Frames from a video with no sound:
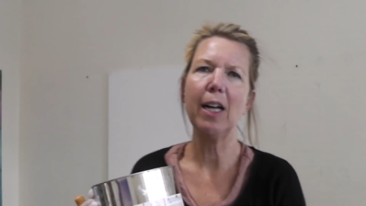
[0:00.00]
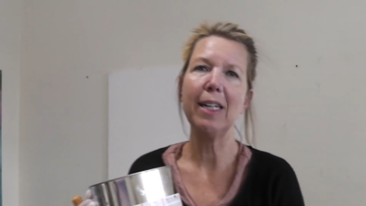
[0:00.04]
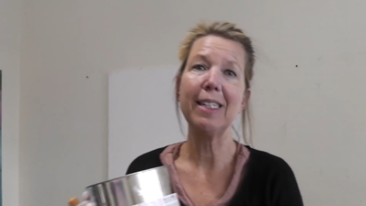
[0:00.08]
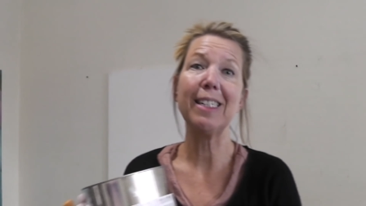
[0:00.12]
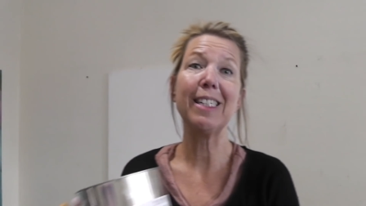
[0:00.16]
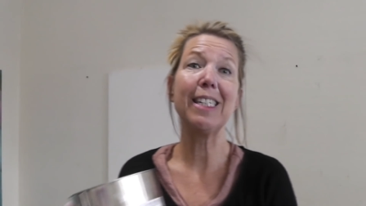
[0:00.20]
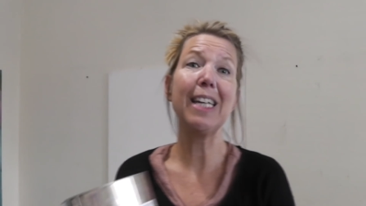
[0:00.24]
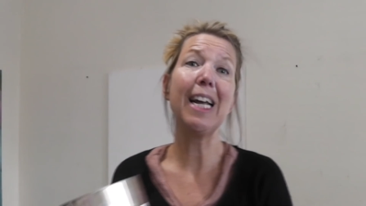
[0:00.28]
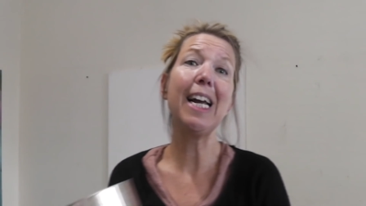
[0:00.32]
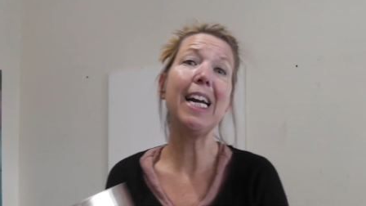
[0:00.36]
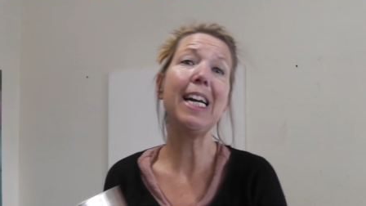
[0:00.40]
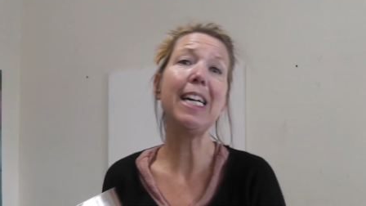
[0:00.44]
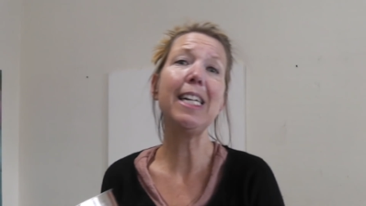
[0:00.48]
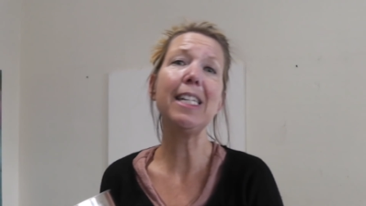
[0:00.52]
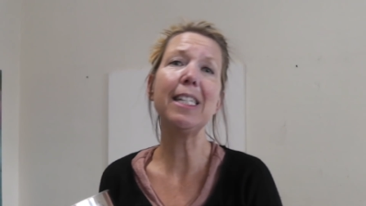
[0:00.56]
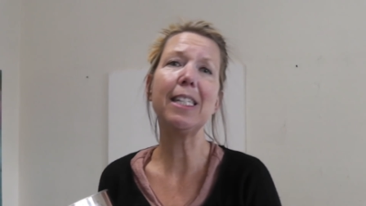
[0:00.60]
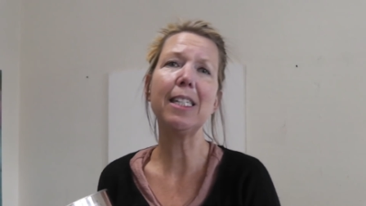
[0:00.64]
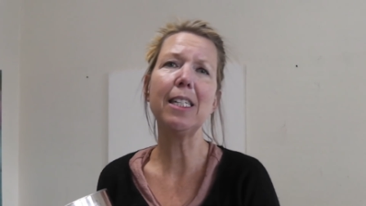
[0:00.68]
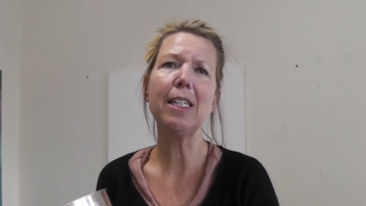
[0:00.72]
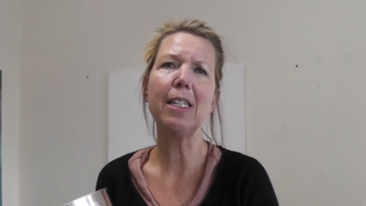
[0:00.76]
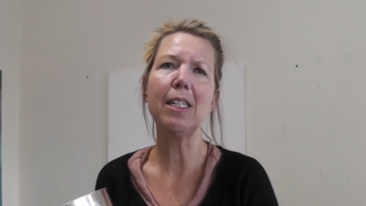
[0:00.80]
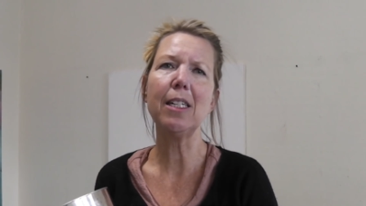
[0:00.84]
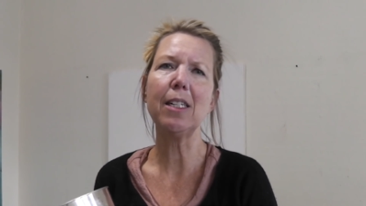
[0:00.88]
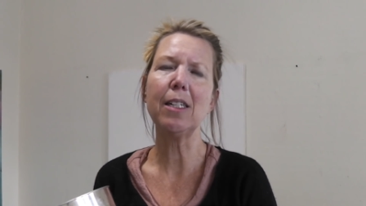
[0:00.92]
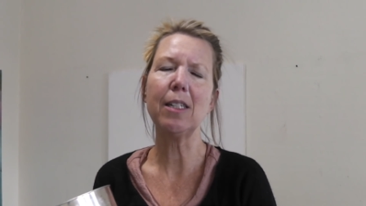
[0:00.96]

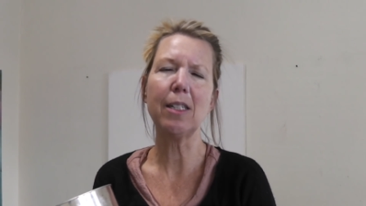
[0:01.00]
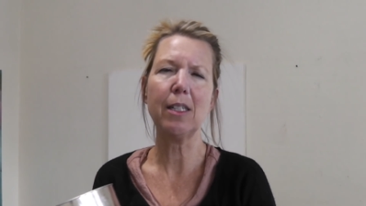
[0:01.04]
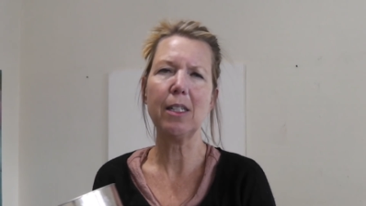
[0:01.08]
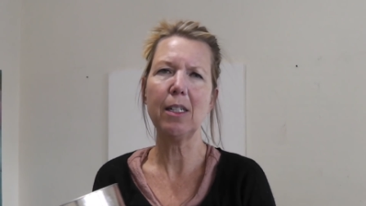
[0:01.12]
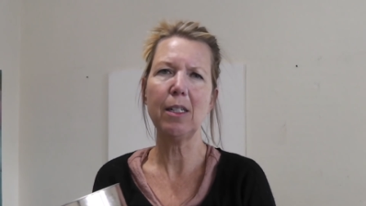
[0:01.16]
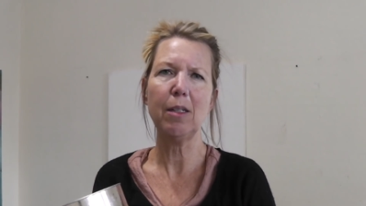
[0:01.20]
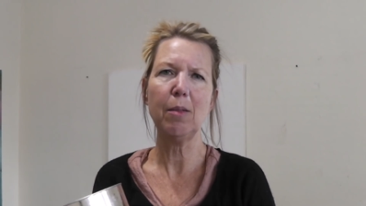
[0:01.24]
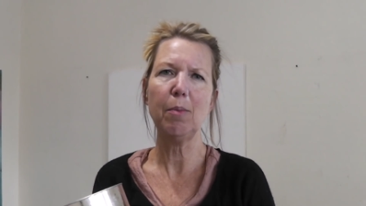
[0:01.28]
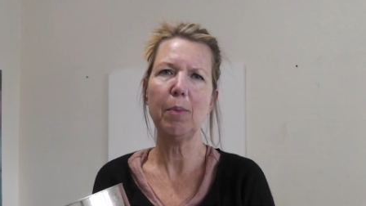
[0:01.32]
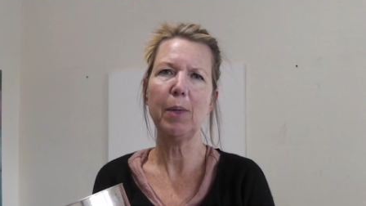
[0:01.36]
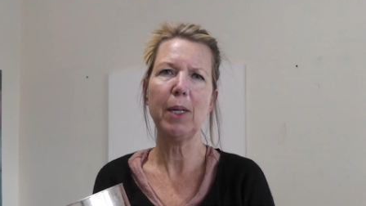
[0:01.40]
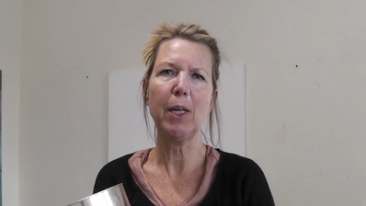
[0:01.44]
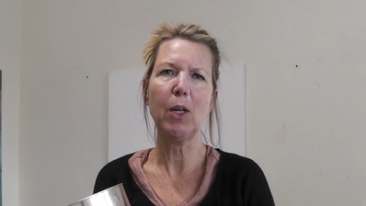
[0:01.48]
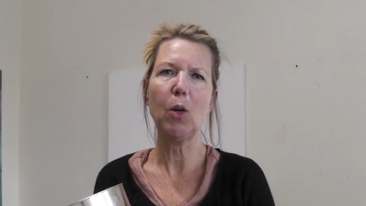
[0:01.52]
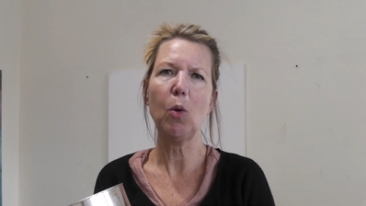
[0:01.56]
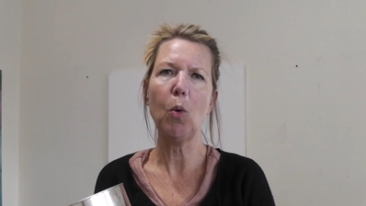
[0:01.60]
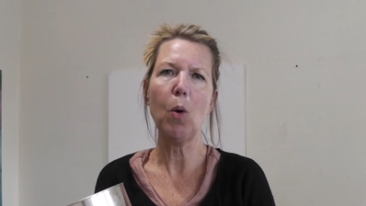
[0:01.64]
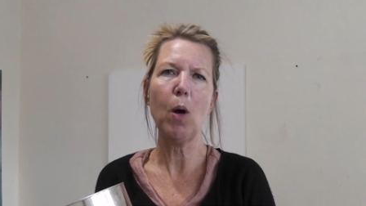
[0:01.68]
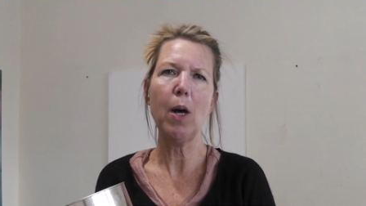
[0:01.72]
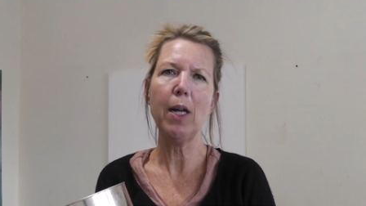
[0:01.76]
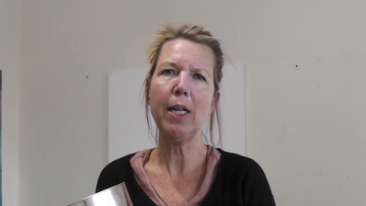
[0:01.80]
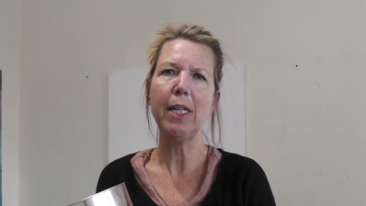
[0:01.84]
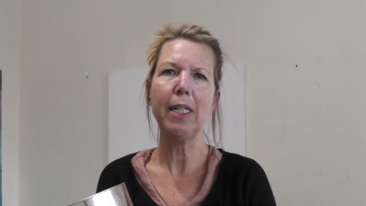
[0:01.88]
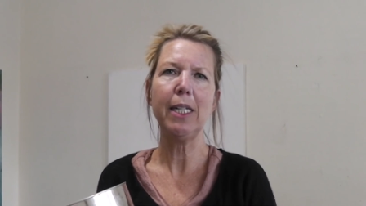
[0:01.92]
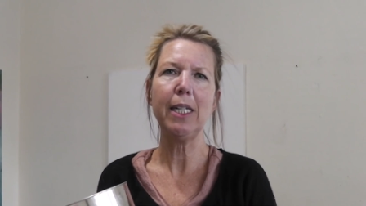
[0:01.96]
sizes and big
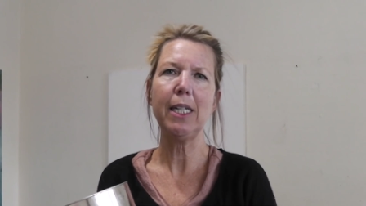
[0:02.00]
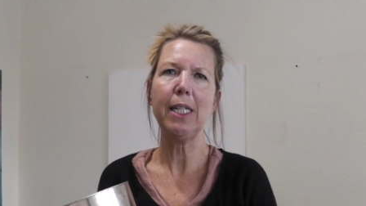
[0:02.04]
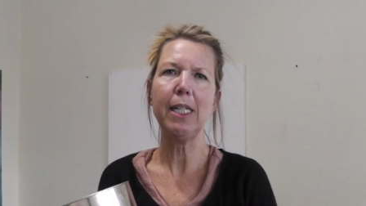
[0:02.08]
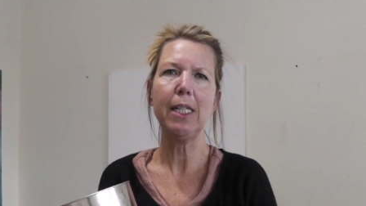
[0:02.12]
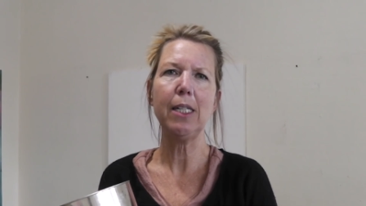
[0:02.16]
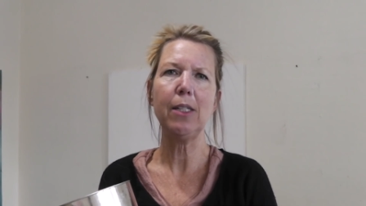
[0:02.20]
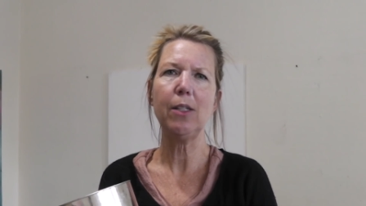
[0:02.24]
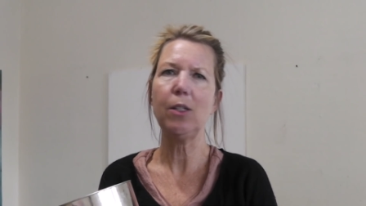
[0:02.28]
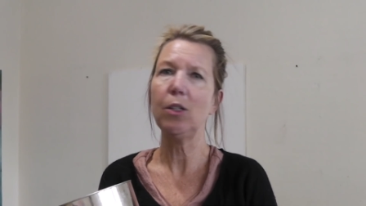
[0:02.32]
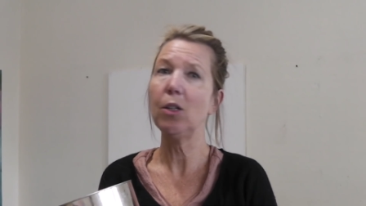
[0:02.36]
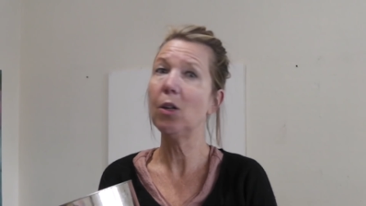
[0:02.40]
quantities.